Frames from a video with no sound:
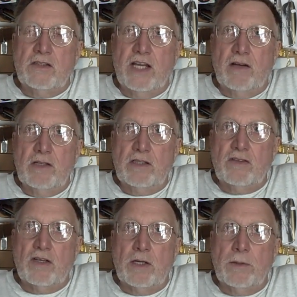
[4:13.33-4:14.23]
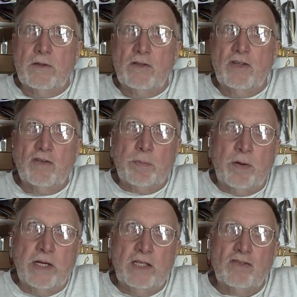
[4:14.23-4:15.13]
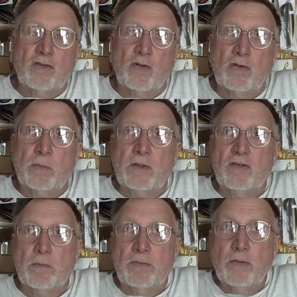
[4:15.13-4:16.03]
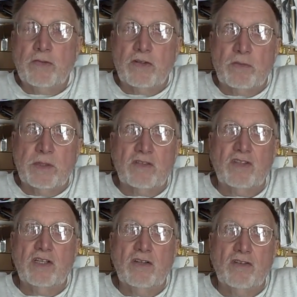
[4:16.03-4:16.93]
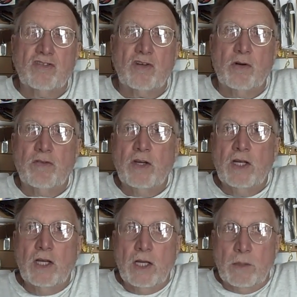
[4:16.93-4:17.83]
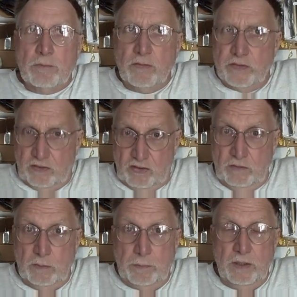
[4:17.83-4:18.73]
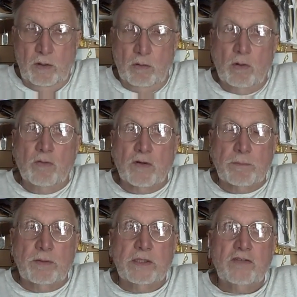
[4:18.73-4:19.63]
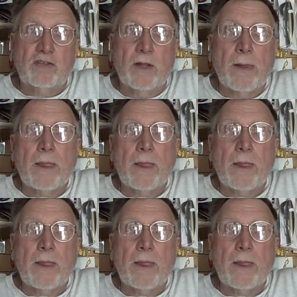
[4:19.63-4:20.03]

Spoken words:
Down at Ditch Plains, there's also been some bluefish mixed in the surf. Bluefish seem to be all over the place.